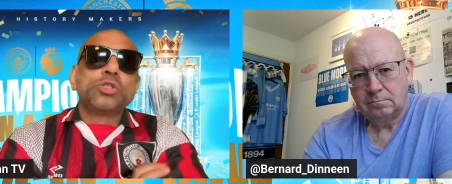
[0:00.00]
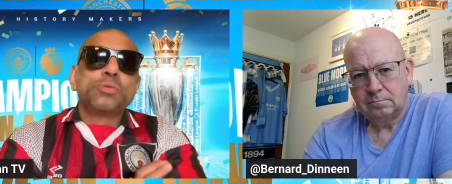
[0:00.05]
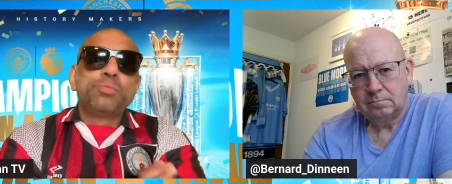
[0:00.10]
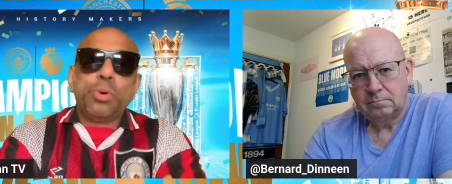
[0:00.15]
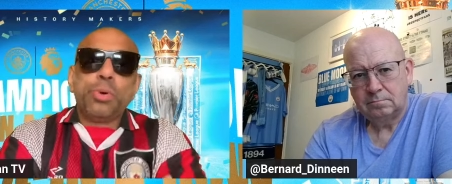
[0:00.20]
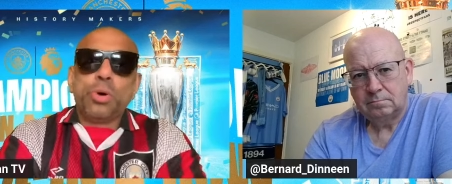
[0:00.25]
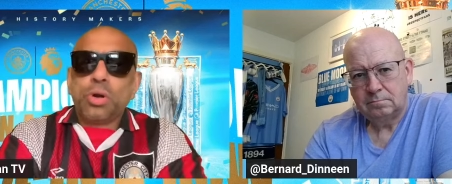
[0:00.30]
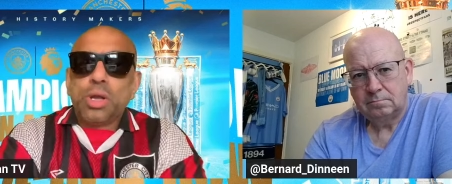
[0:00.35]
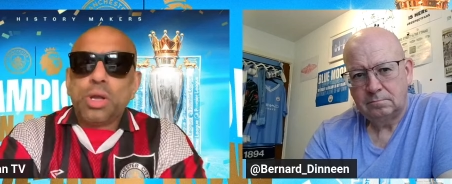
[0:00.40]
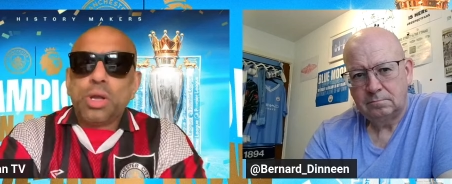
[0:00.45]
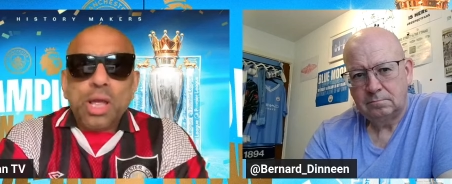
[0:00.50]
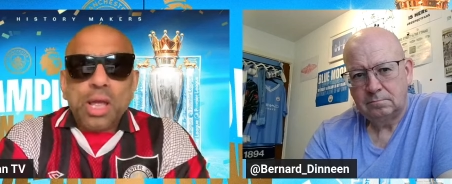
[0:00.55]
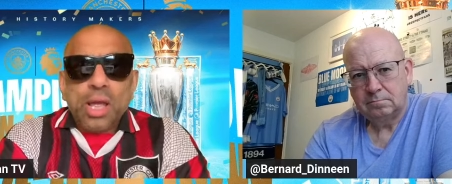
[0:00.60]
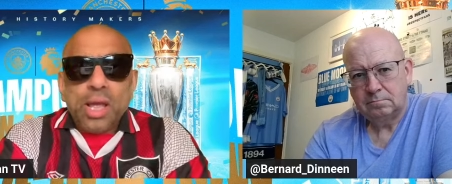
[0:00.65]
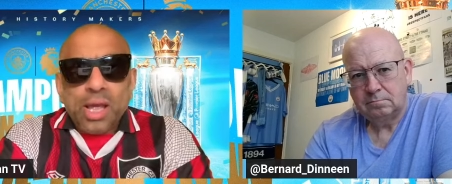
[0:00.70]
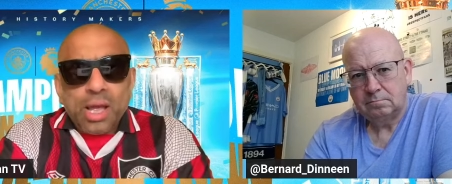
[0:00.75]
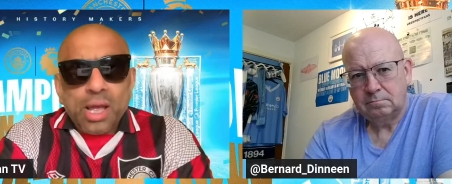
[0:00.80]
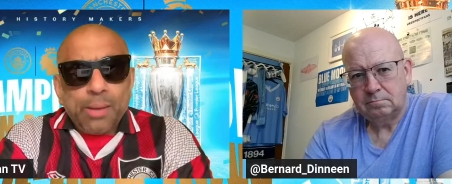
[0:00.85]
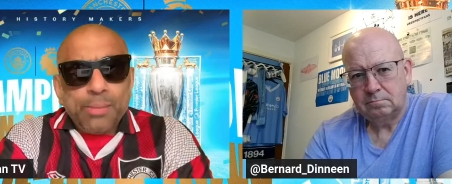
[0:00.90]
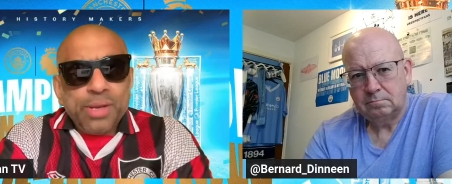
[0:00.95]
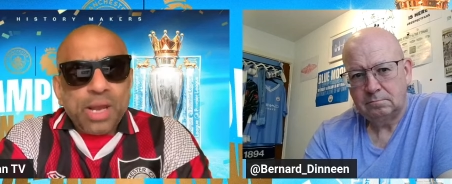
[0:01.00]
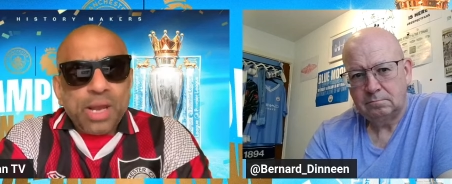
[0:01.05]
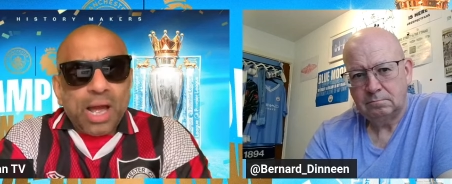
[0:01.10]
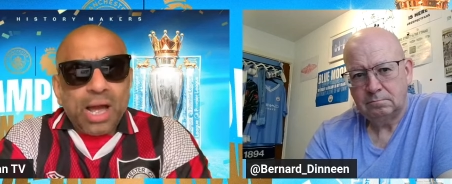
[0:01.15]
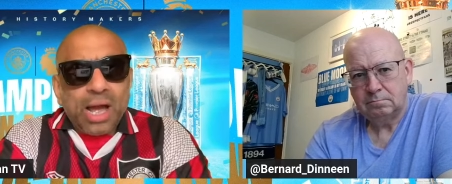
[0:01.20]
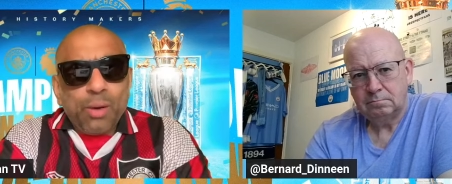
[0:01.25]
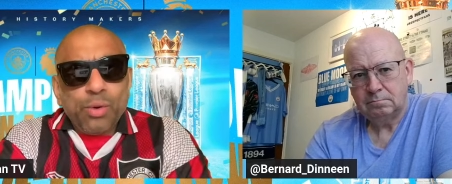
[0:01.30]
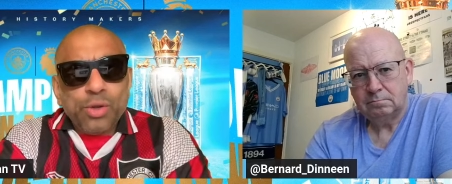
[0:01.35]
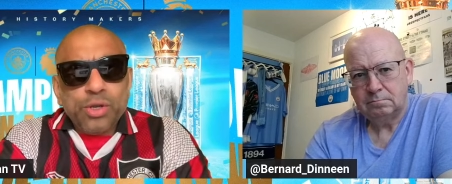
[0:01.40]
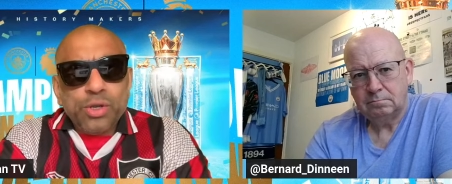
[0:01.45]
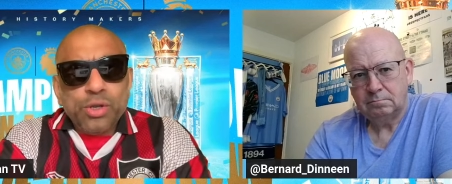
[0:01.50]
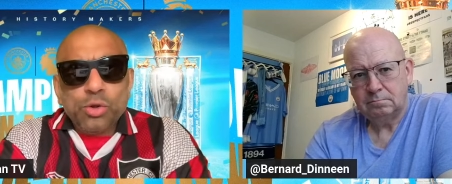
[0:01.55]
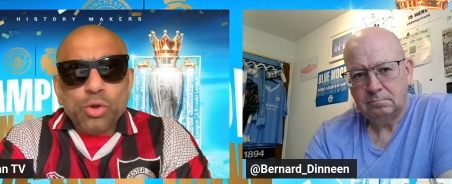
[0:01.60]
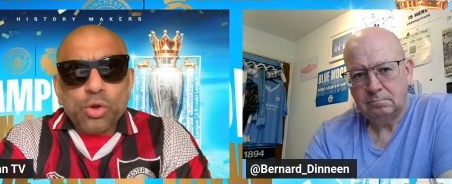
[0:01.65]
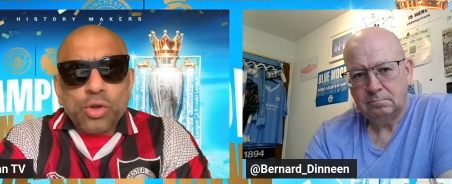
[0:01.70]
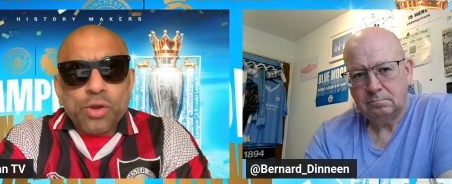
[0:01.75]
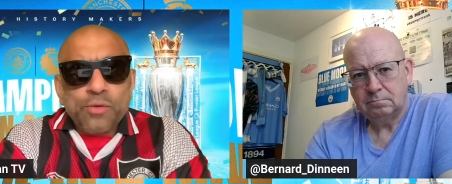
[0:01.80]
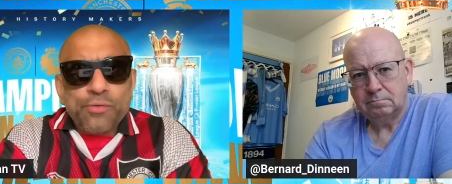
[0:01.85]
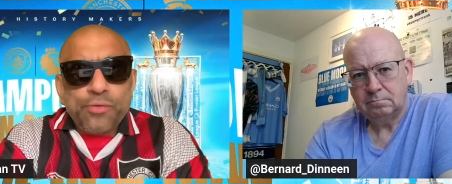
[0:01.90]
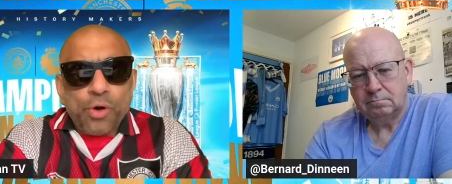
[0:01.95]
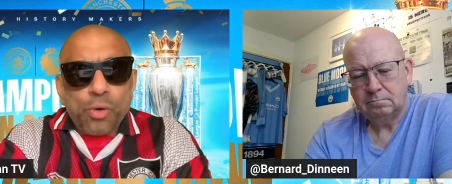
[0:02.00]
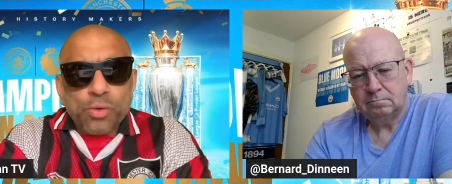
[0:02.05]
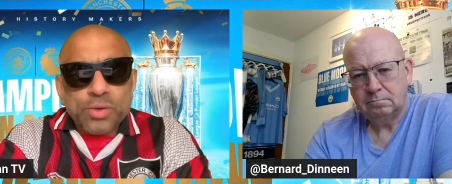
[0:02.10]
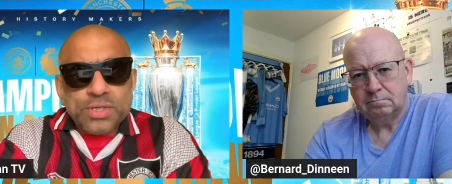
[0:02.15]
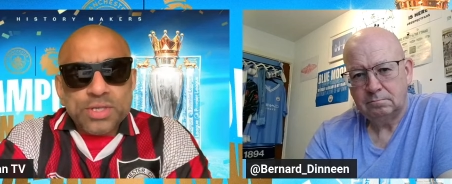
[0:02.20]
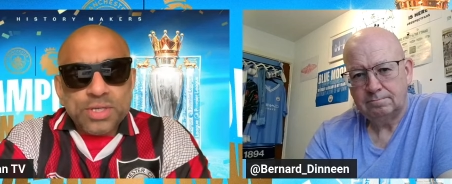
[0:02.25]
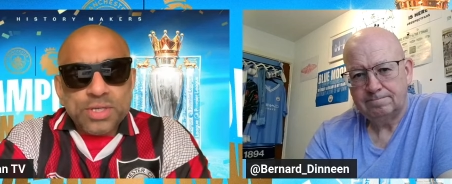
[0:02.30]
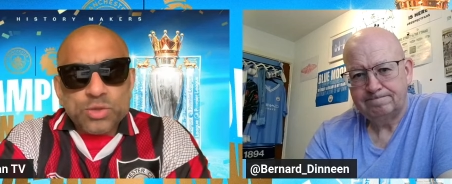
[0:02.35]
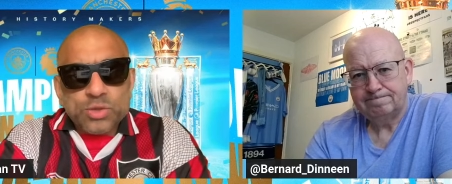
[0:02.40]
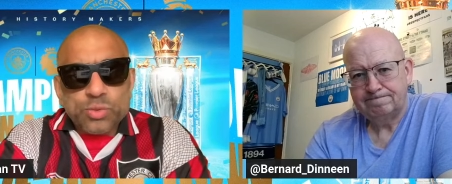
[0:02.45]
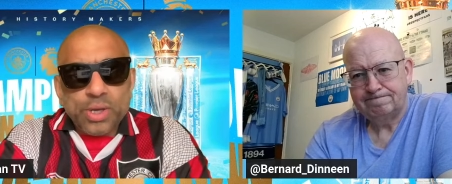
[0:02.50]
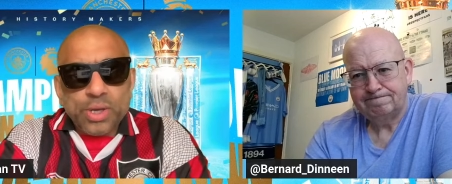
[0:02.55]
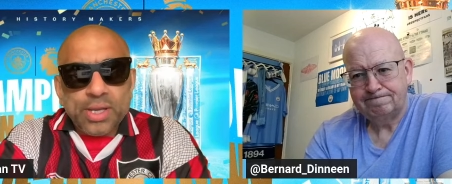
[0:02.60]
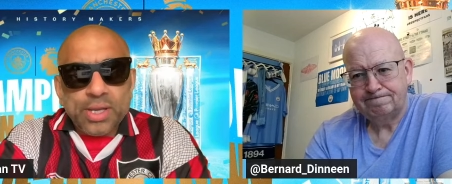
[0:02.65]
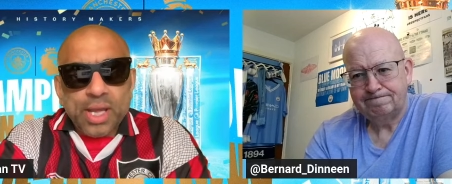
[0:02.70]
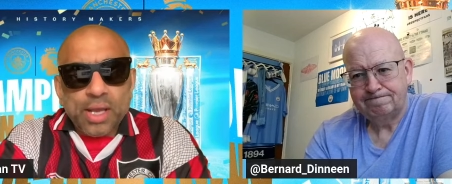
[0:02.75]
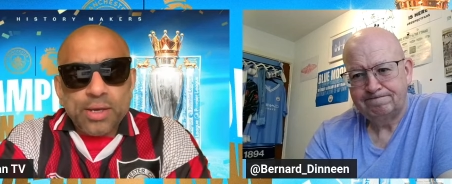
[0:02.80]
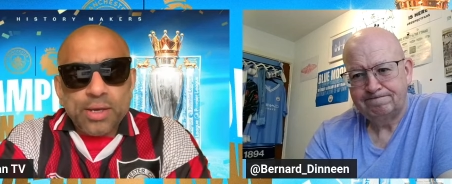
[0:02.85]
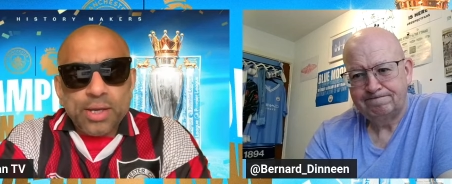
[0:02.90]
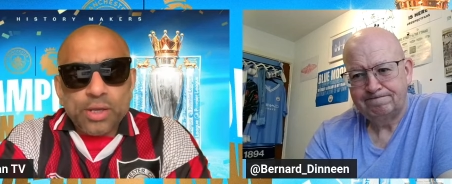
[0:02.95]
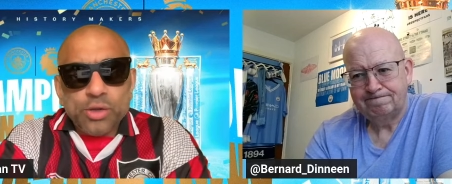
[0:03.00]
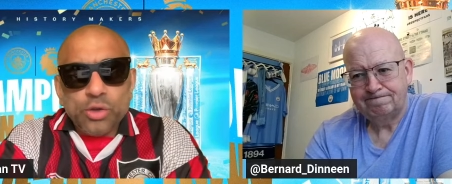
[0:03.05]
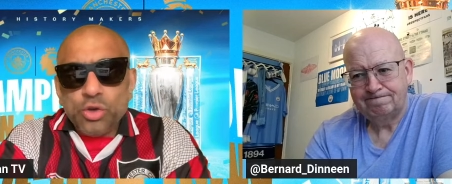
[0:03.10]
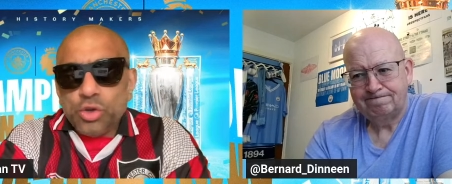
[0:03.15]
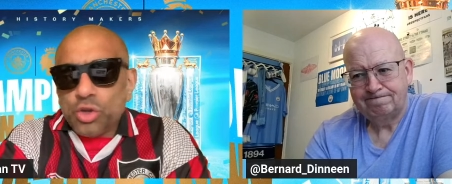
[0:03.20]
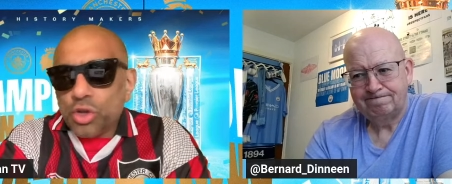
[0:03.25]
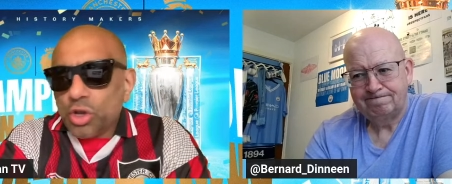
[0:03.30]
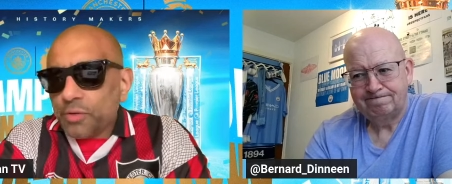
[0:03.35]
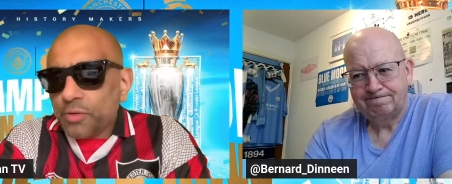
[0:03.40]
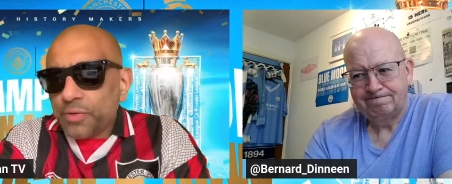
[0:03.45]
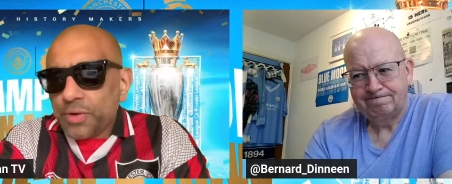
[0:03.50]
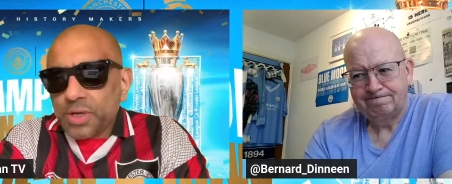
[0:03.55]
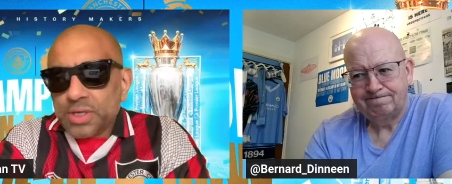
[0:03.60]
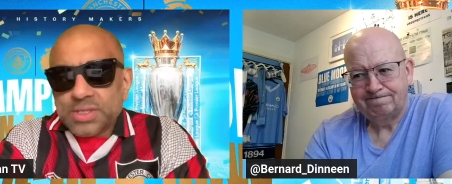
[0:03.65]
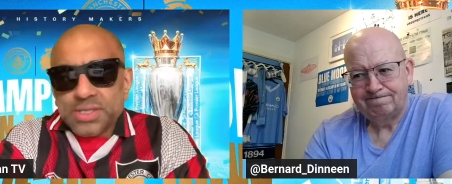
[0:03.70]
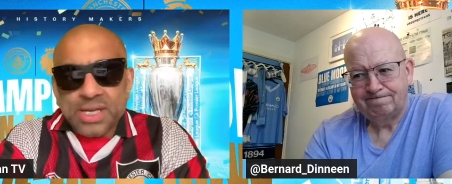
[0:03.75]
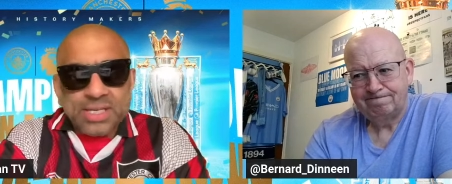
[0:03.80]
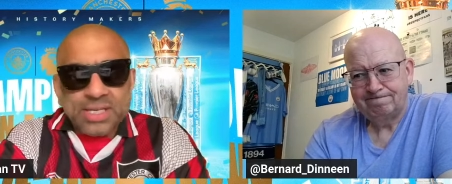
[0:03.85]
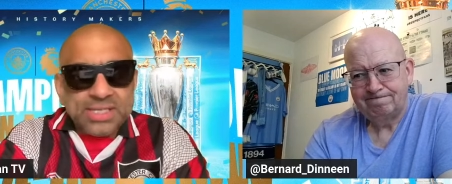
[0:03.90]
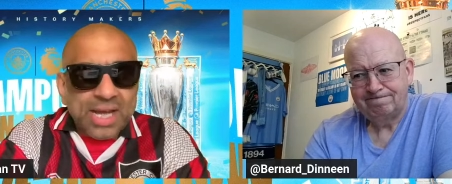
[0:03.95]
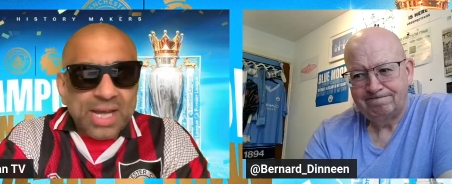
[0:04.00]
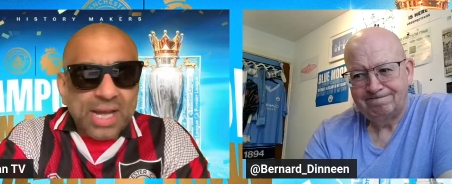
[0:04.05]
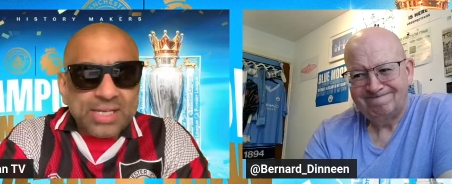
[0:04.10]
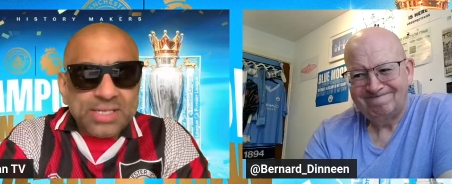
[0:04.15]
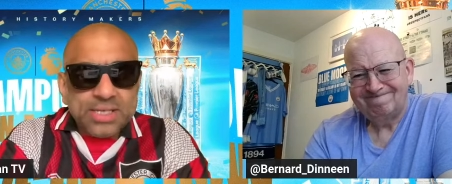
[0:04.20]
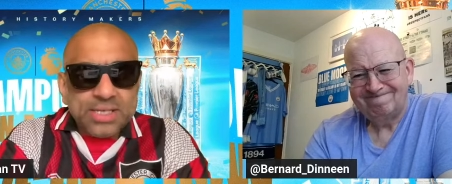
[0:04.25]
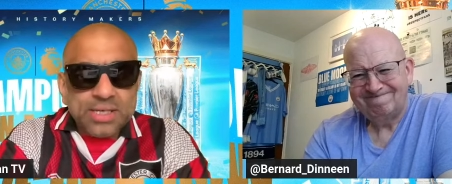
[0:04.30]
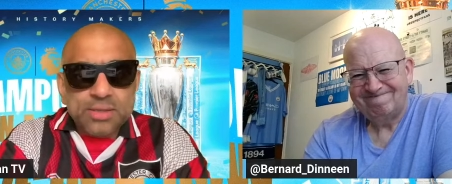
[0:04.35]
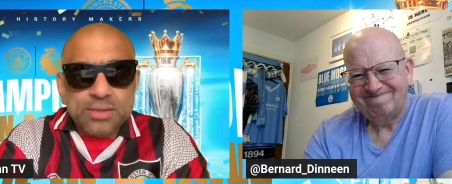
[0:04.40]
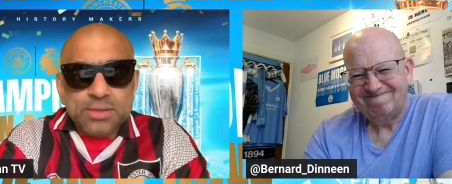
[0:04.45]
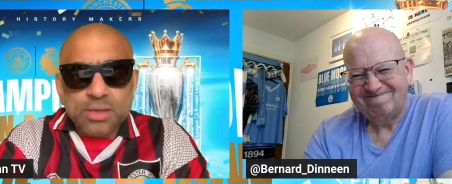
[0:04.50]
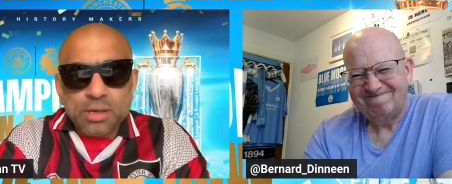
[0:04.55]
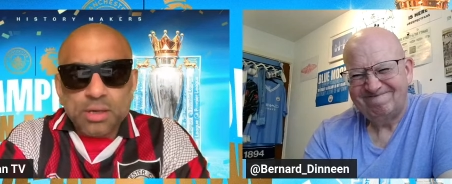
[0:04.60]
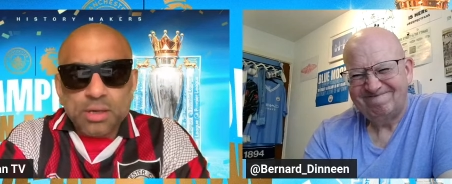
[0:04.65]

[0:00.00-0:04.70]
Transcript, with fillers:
Speaker 1: But, I mean, how are you looking forward to this weekend? Are you nervous, excited?